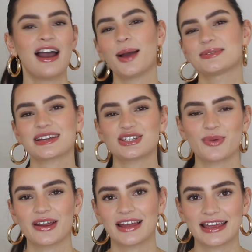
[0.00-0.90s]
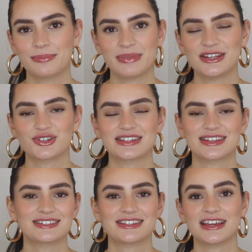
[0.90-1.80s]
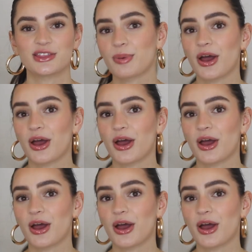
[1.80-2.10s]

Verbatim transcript: I was actually wearing like a mini dress underneath,